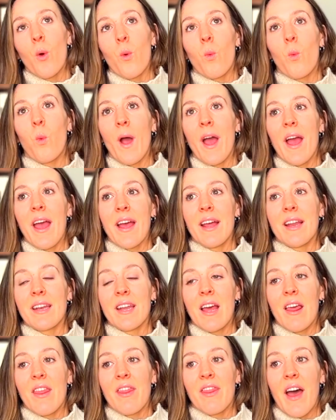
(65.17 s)

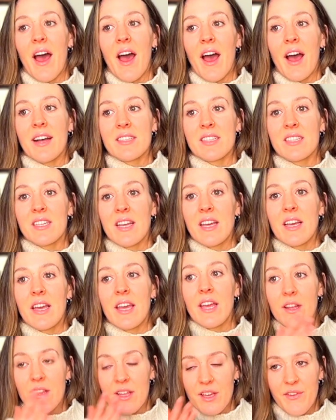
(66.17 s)
when that
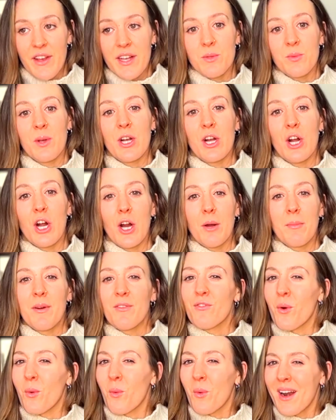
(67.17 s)
healing phase would occur, but
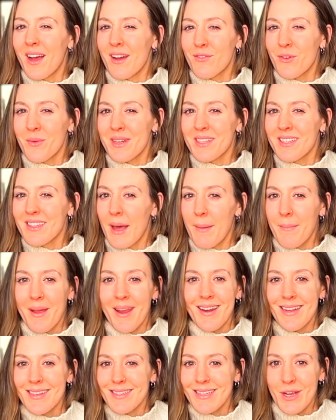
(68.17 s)
for whatever reason that
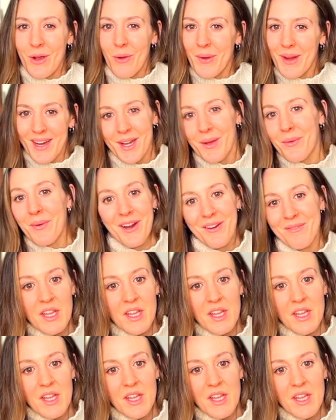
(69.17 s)
pain isn't going anywhere.